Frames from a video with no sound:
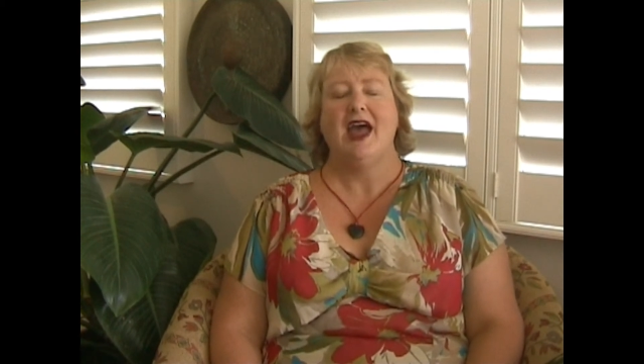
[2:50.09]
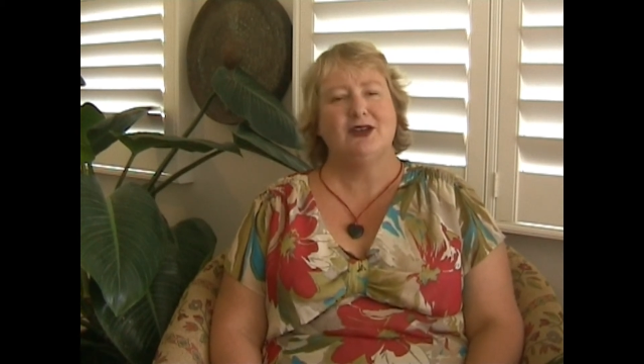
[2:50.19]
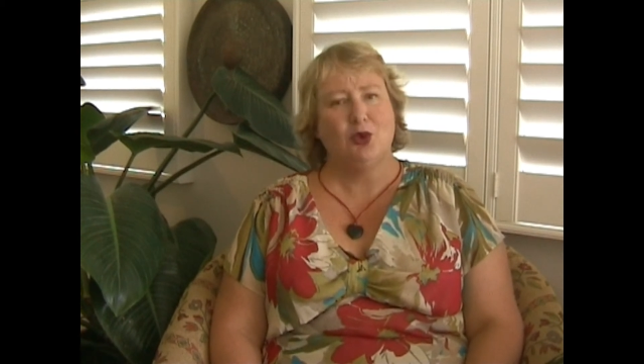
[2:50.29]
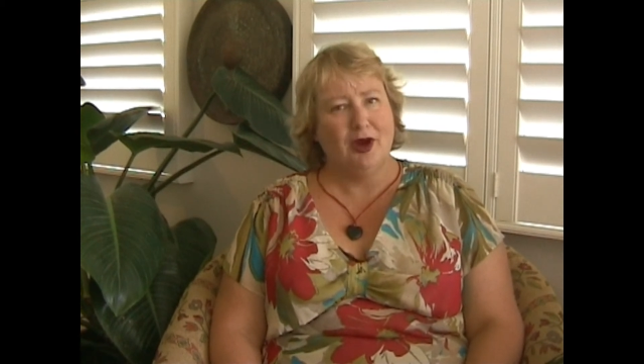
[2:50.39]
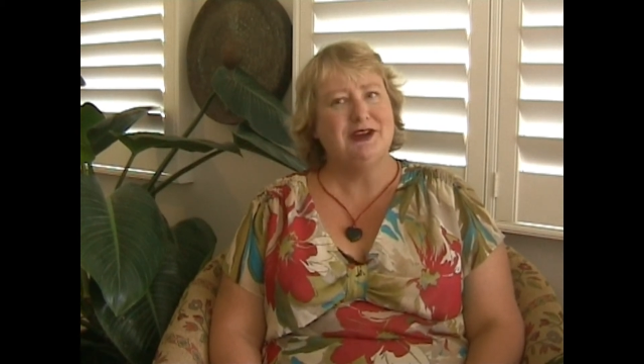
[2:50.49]

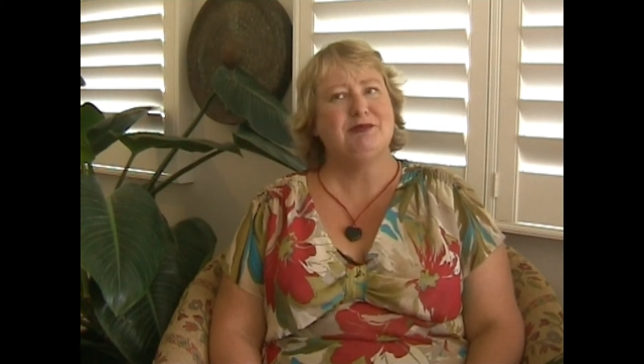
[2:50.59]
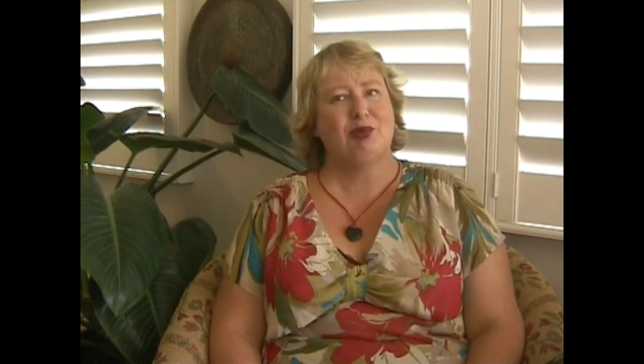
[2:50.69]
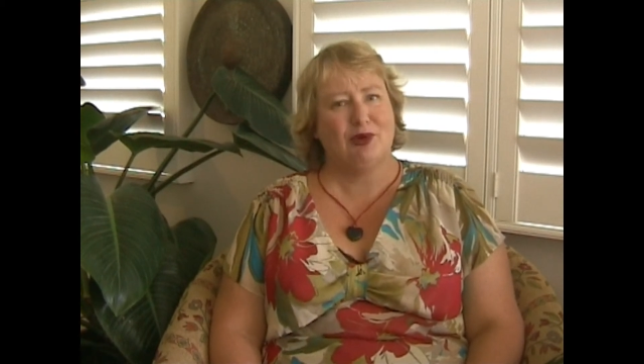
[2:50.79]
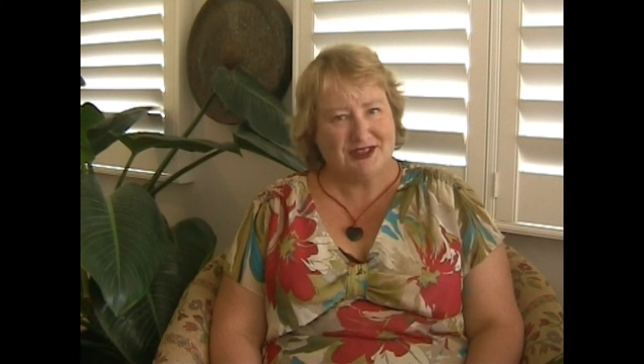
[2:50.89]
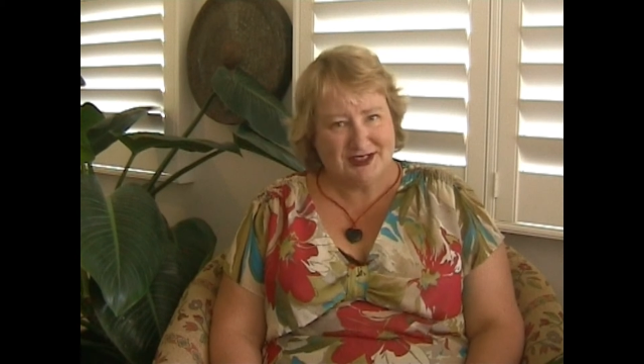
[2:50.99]
and quite
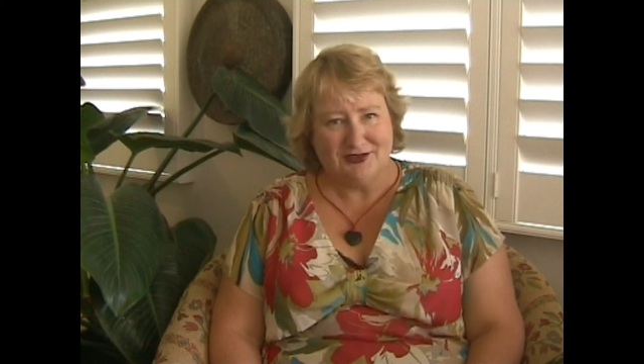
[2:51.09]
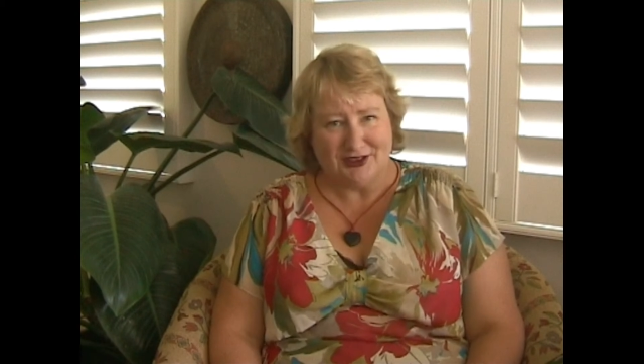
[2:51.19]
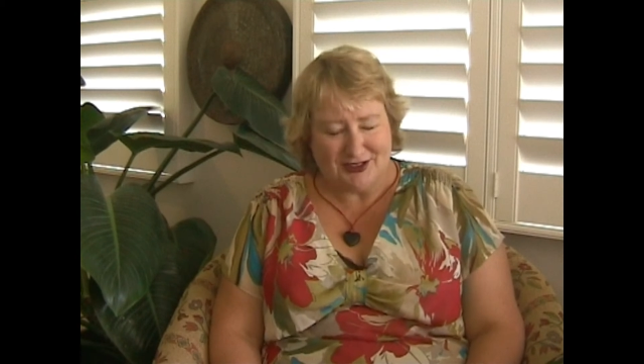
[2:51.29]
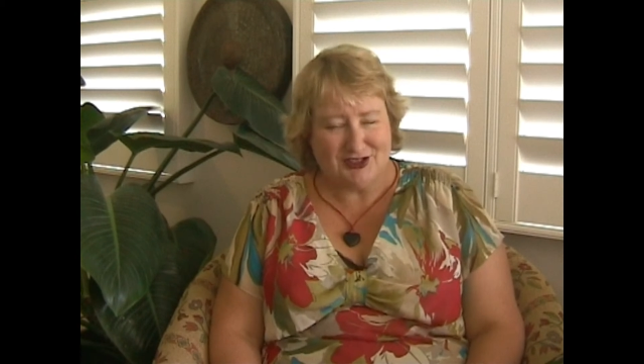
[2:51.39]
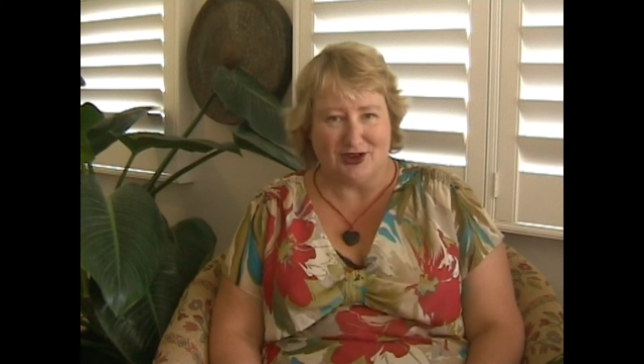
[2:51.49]
oppressive
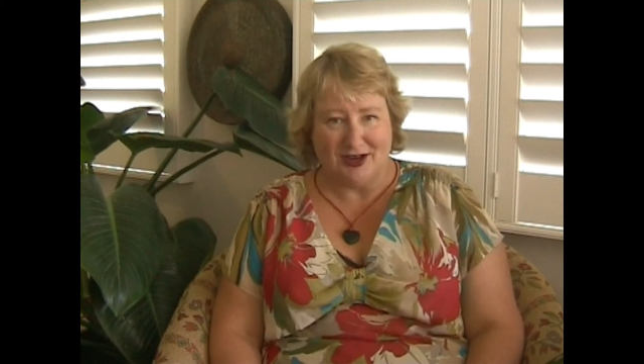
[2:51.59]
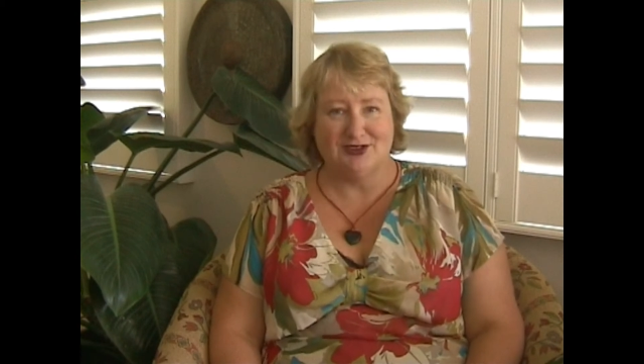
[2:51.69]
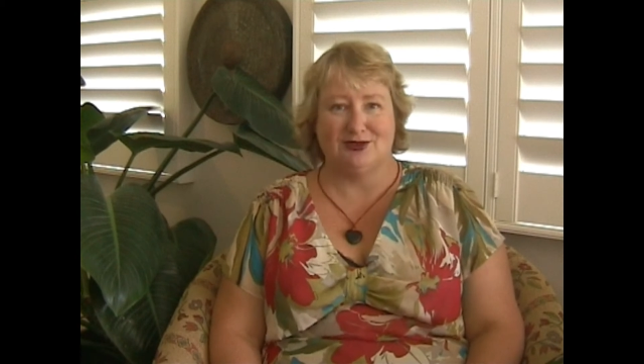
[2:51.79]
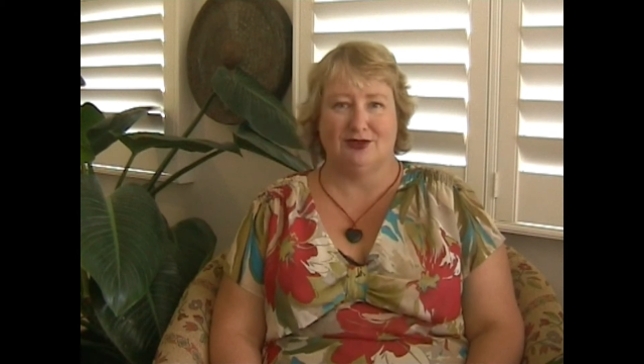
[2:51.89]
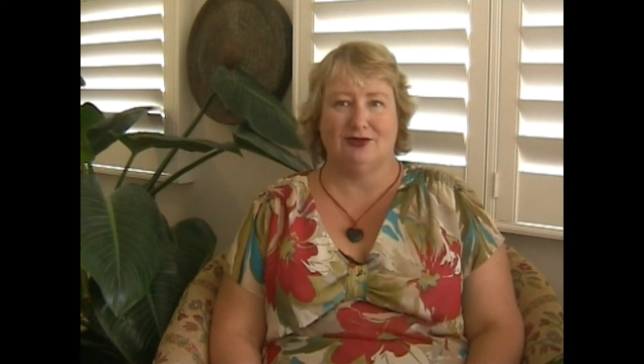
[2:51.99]
in a strange
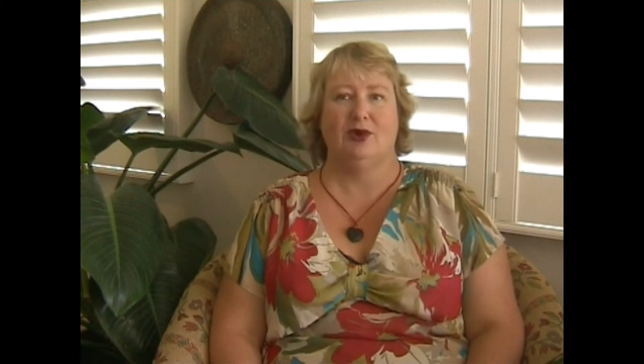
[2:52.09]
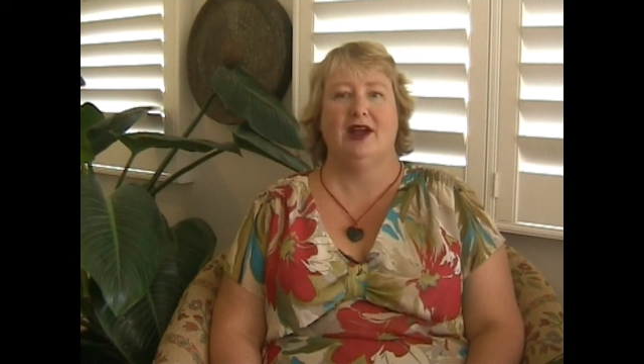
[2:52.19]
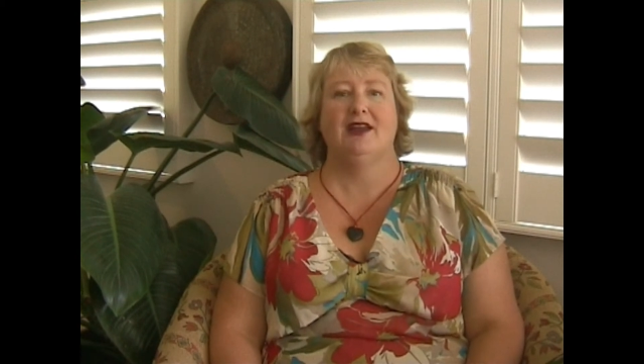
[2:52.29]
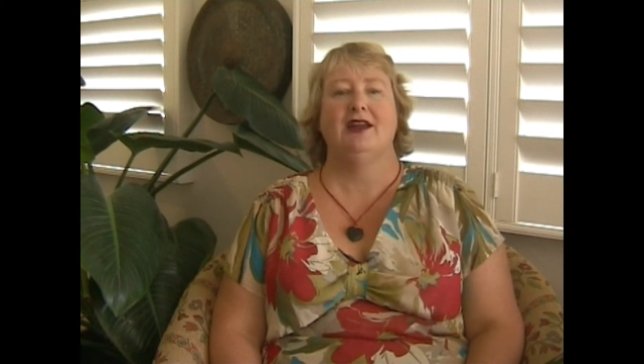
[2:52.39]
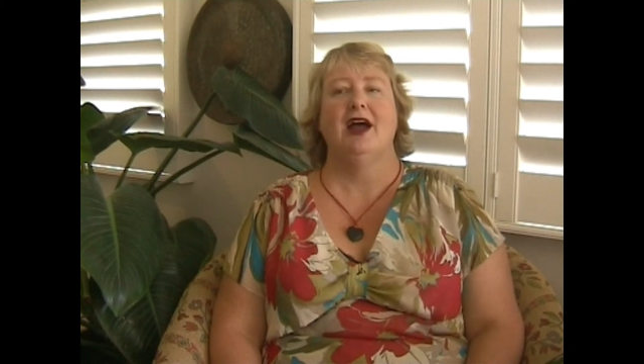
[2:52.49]
sort of
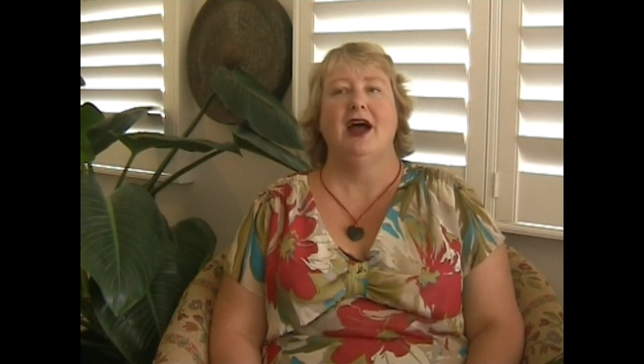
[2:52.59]
way.